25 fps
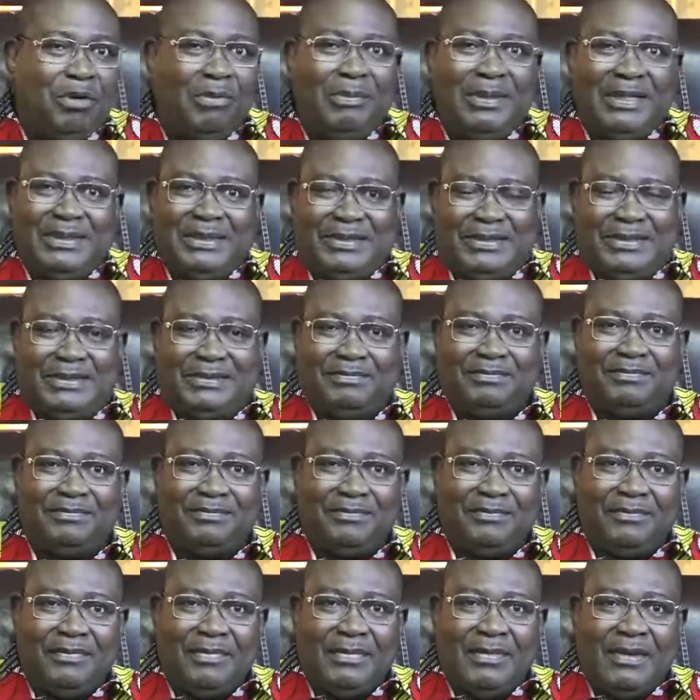moment.
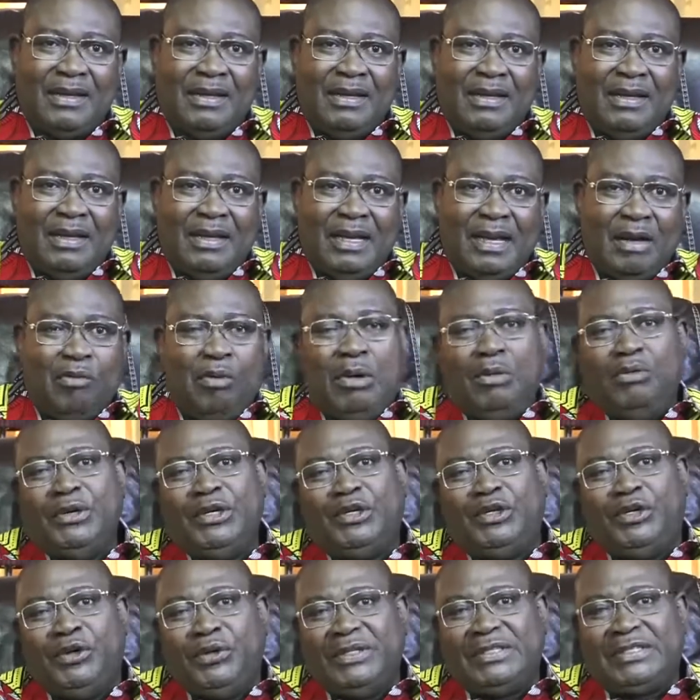And what
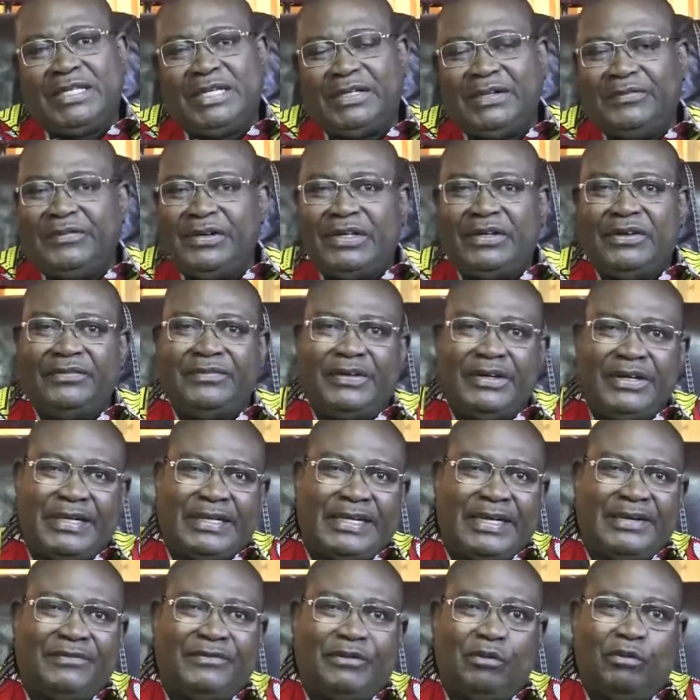we do is that if we're not very
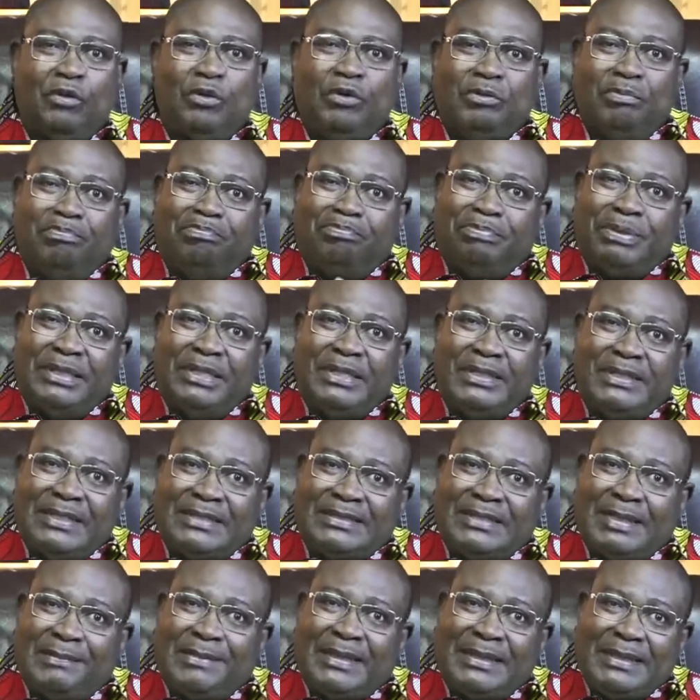careful, we'll build
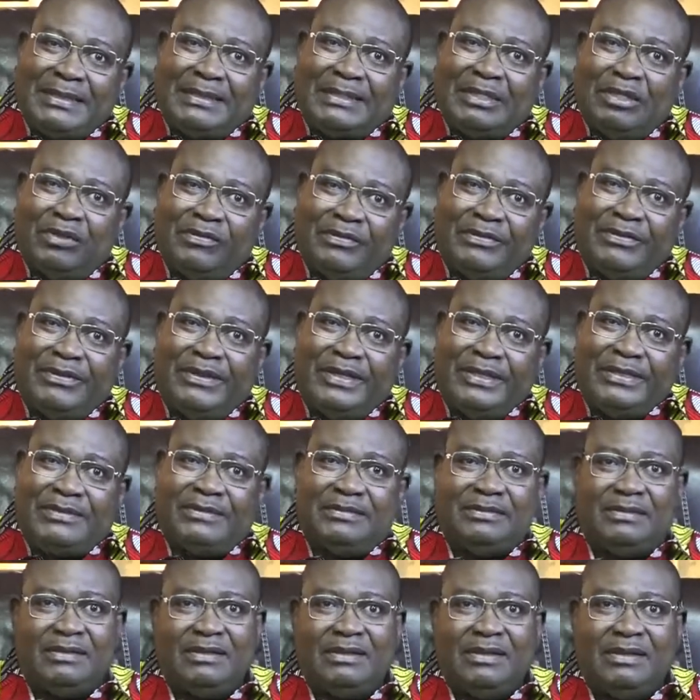a tabernacle over it.
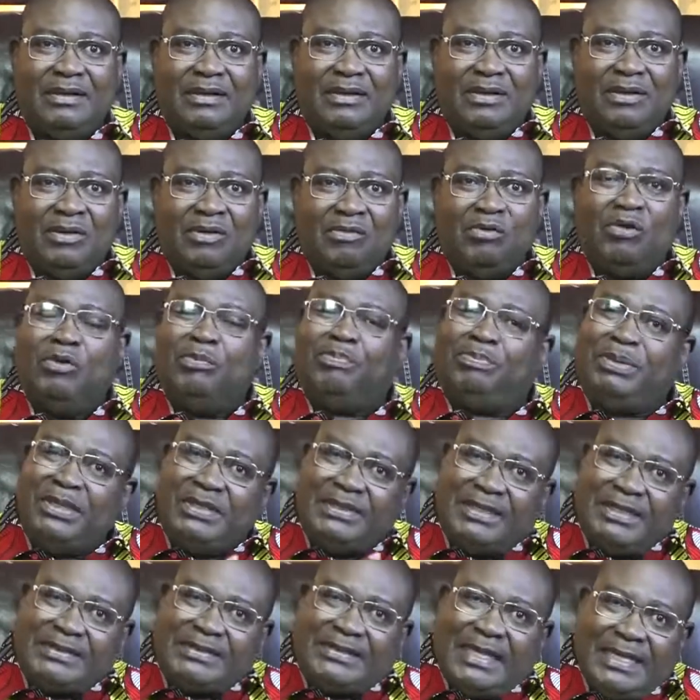We'll
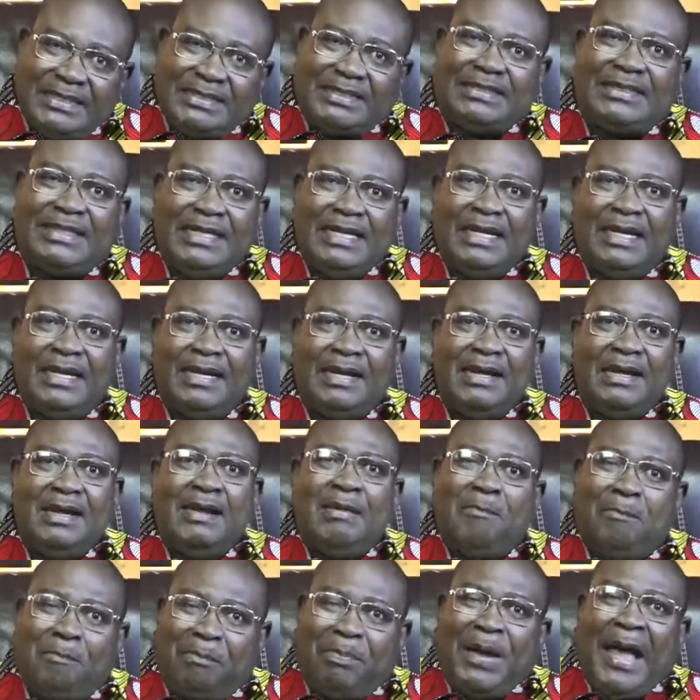build a tent there,
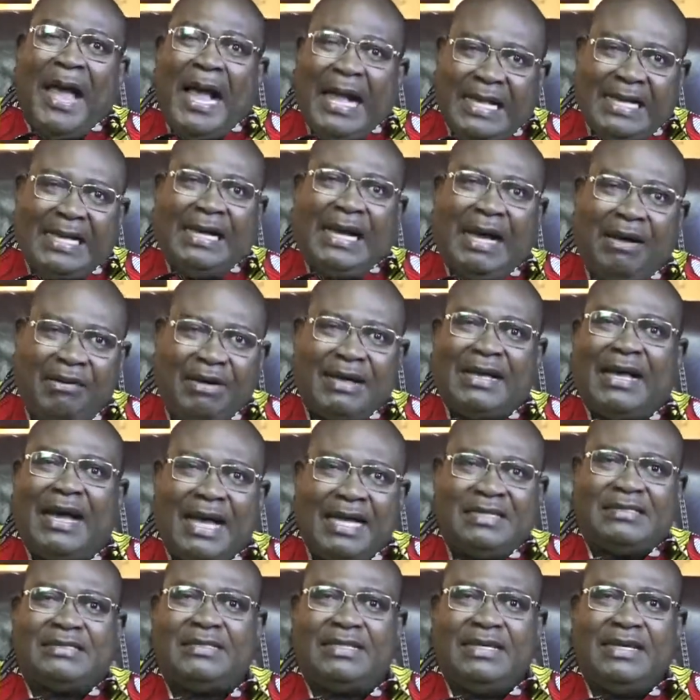park our
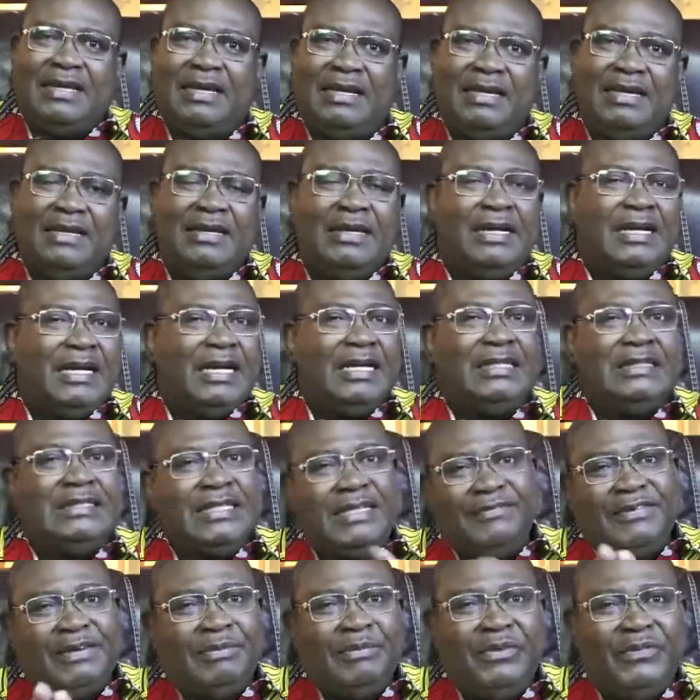cars there, and
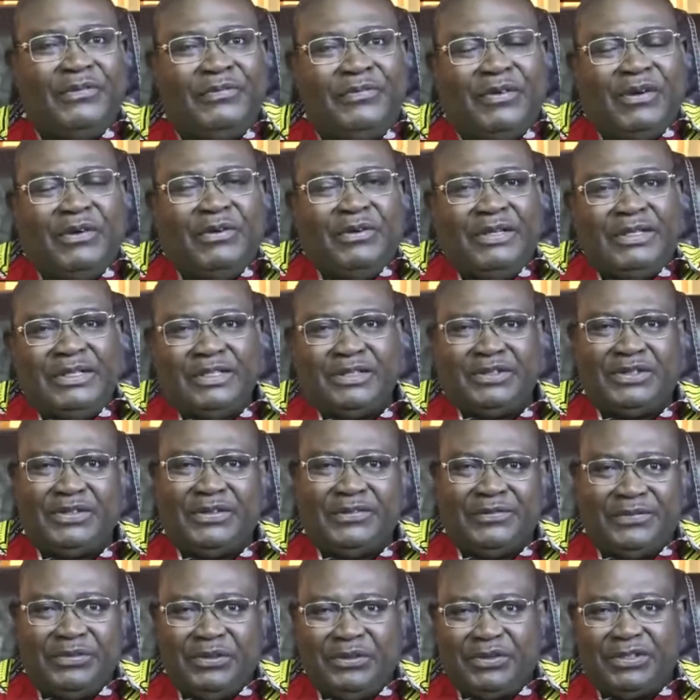never move forward into
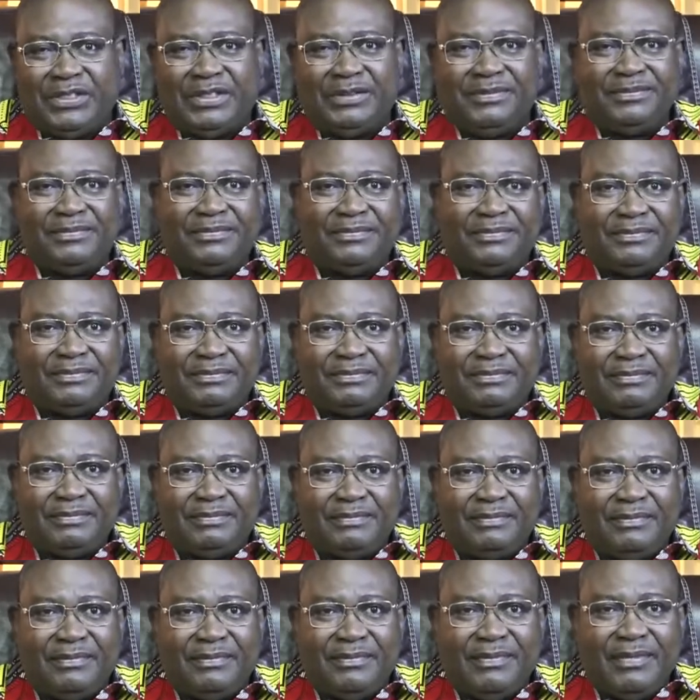the future.
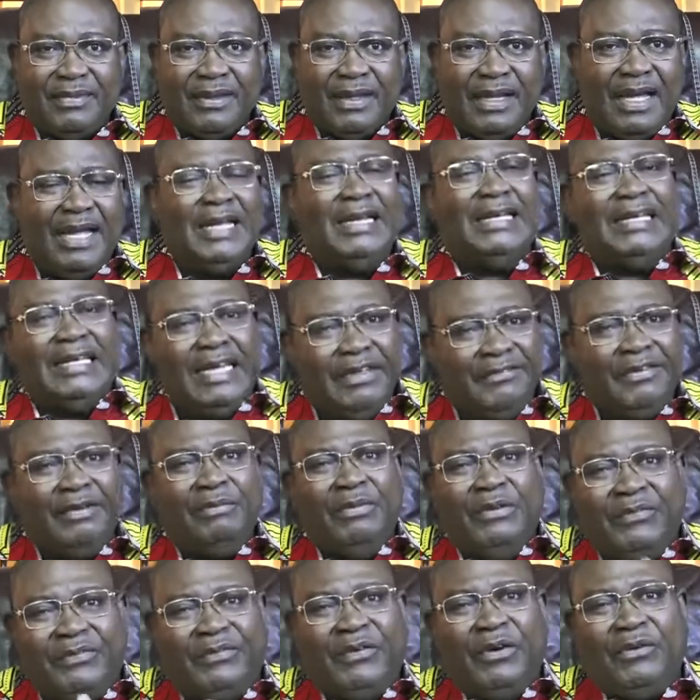And never
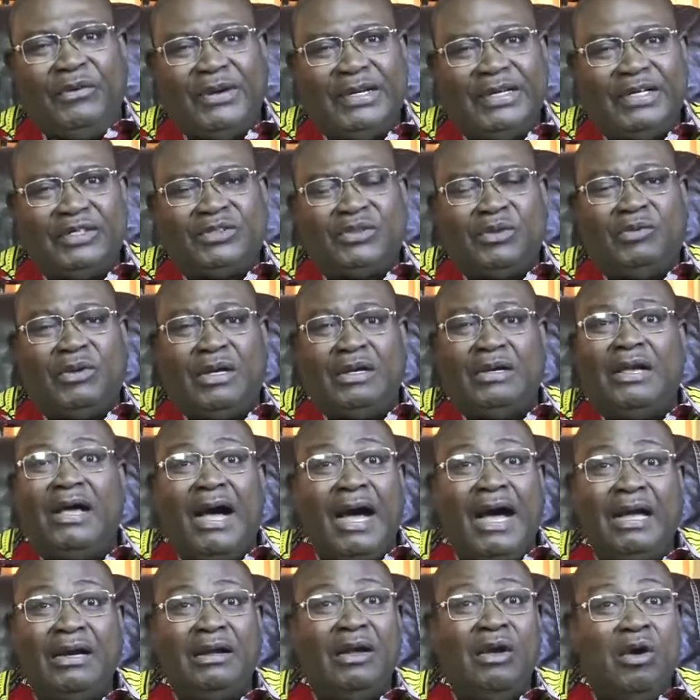move forward into what
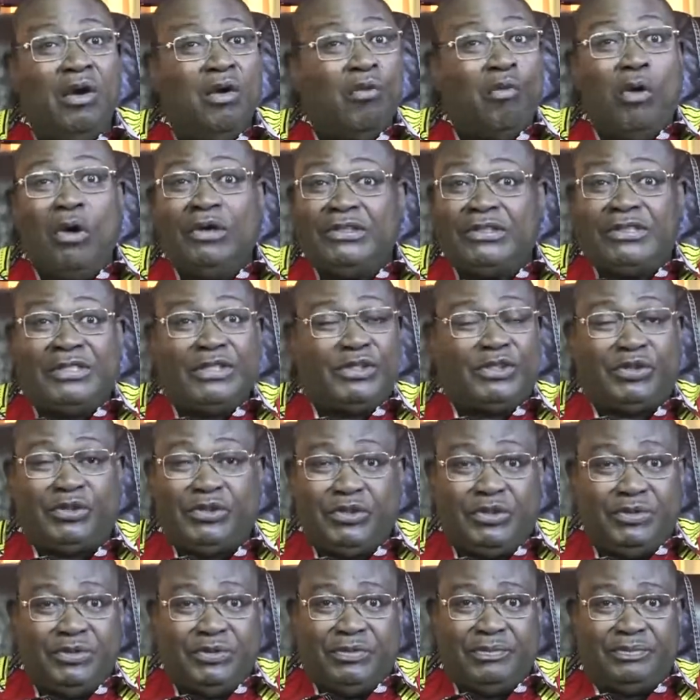God wants us to
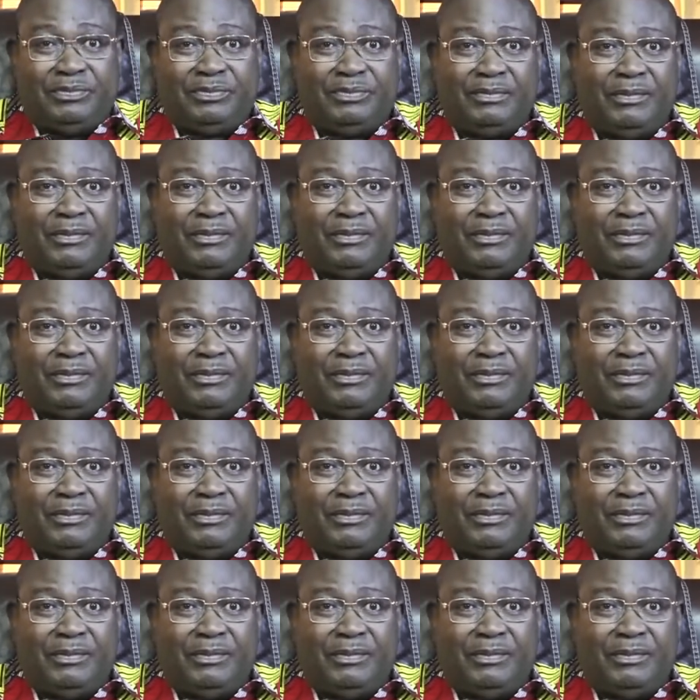do.